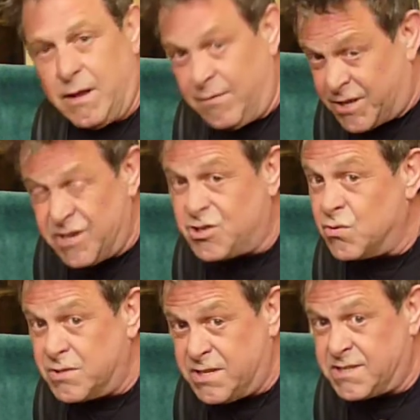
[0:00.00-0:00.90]
If the
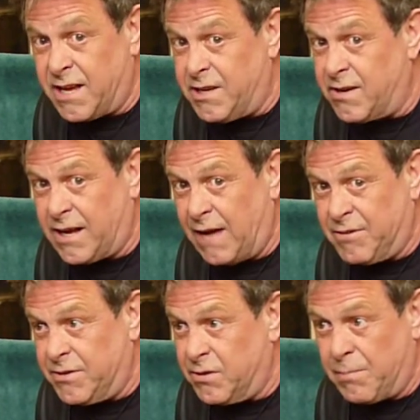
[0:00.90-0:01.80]
insurances say you're
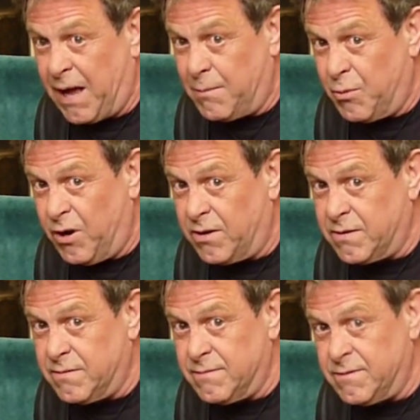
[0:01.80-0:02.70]
covered on the paperwork,
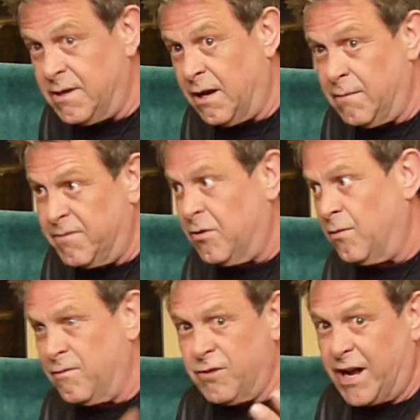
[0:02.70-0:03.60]
you know,
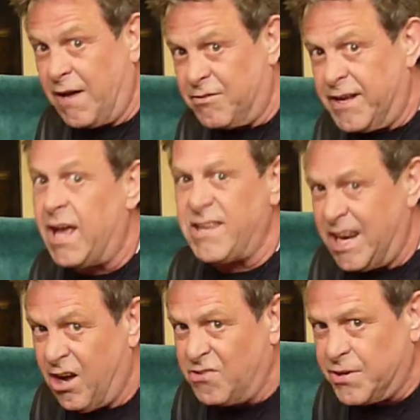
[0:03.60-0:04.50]
for recovery, you're
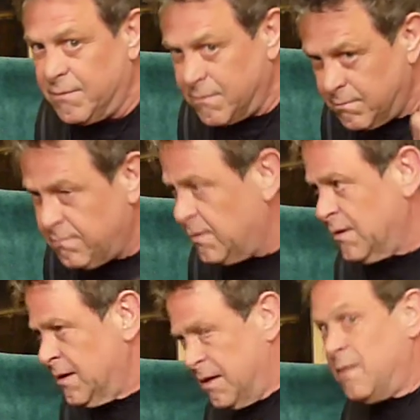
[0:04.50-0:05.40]
not.
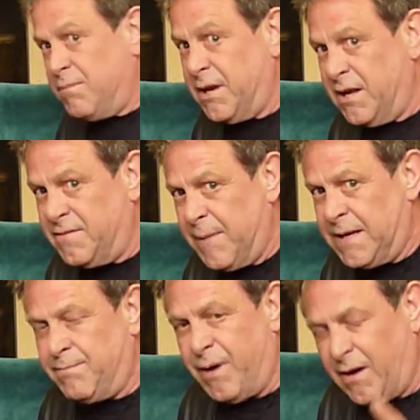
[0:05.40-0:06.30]
Believe me.
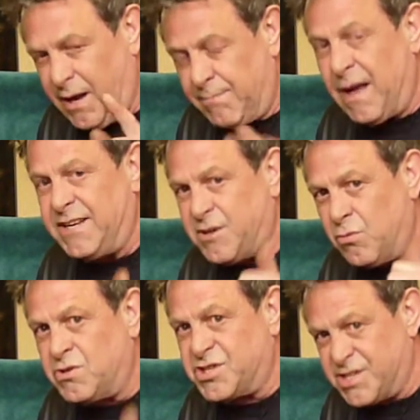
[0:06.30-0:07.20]
But I had a mate
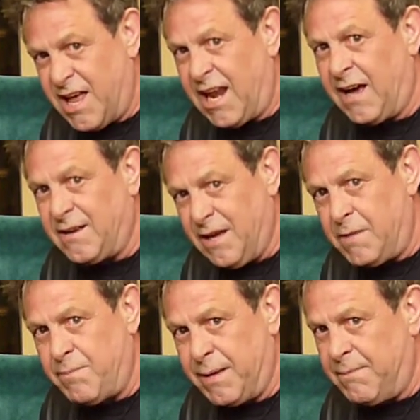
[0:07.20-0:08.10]
called Stella, he
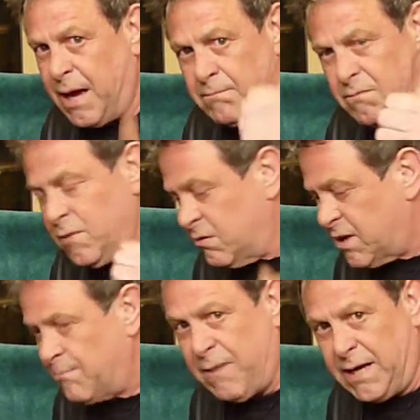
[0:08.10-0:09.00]
picked me up, well
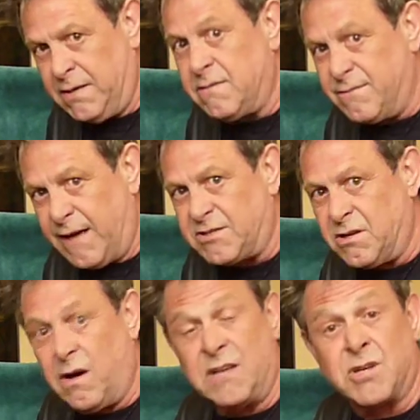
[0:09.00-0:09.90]
done mate, thanks a
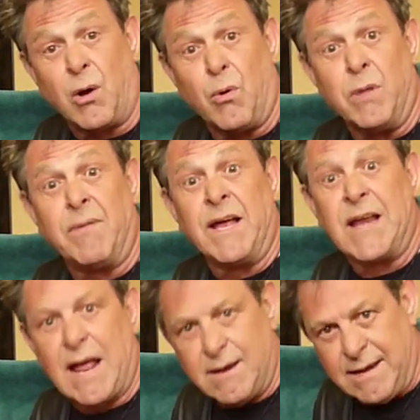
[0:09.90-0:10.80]
lot, so I would have been
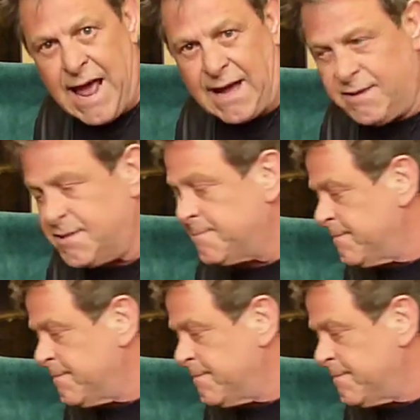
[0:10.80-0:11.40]
knackered.